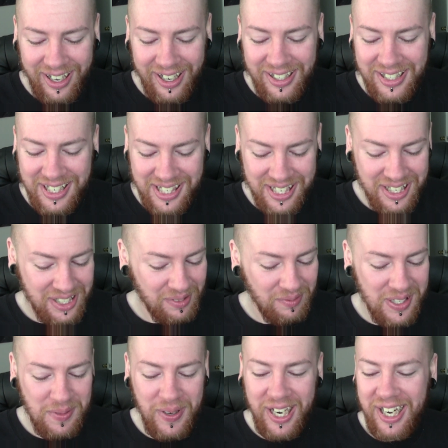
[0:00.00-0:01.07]
A decision
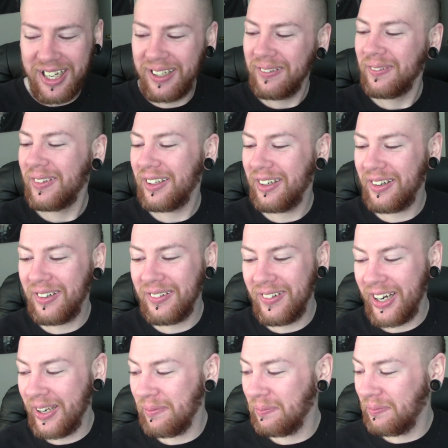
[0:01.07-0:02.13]
was made. All
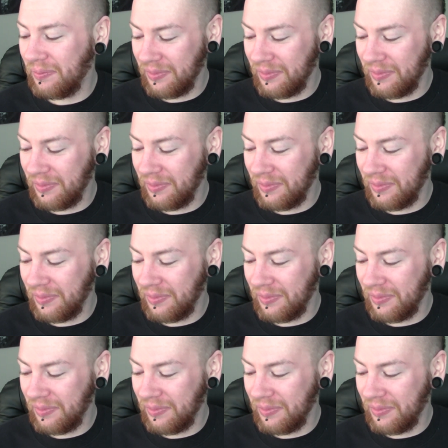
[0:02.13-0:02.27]
right.